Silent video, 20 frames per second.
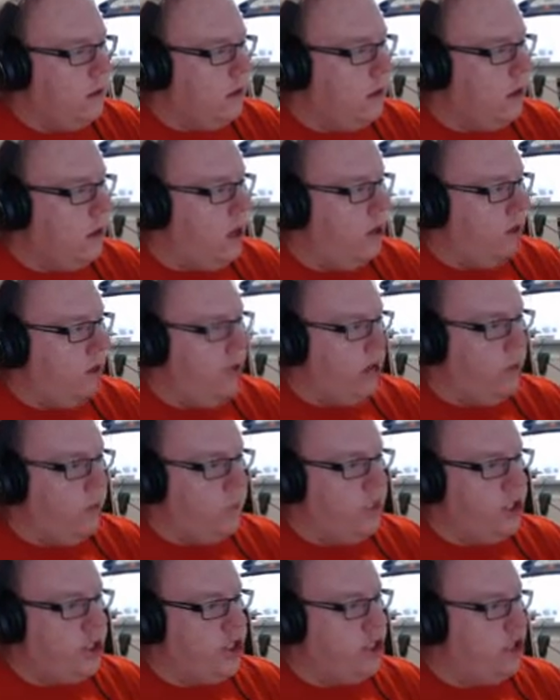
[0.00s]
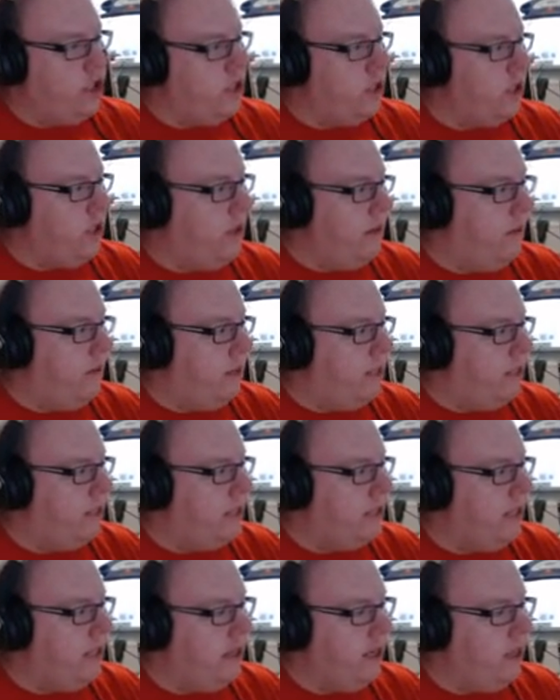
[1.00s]
Oh yeah, we should
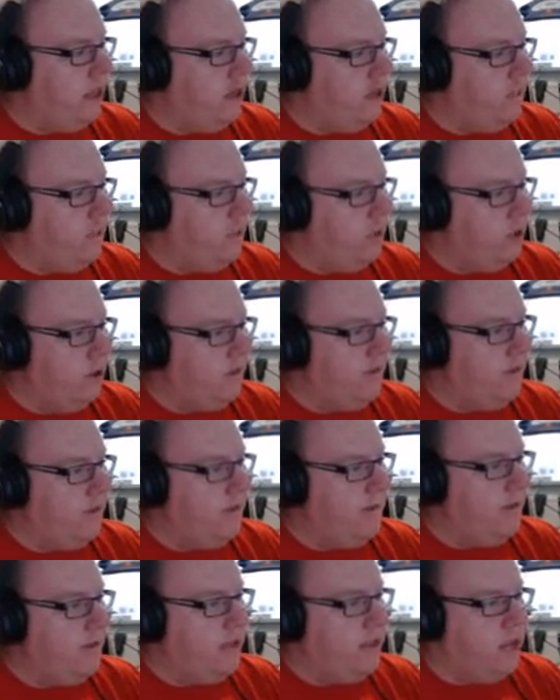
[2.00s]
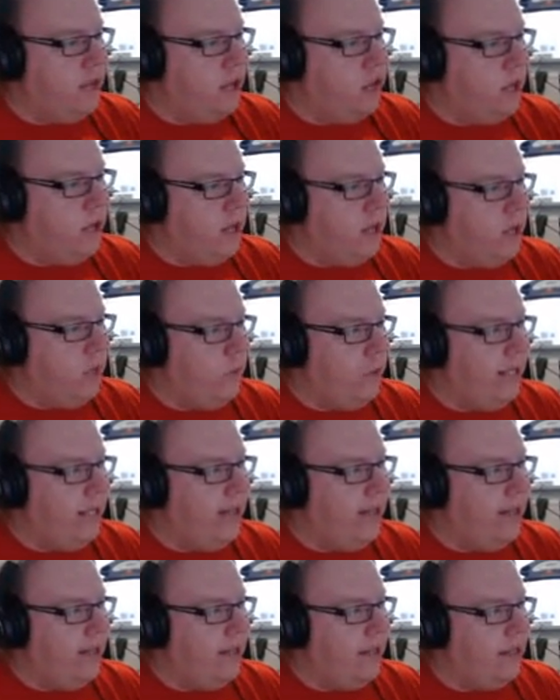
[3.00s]
take care of all of the events as well. We
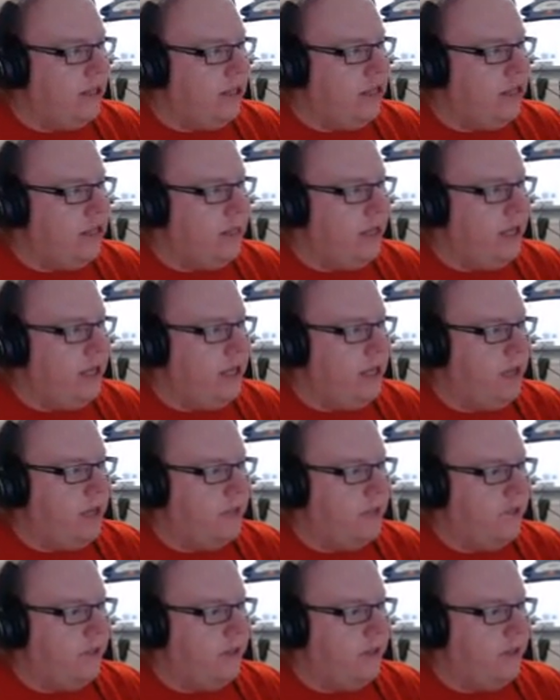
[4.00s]
can get the summoning items for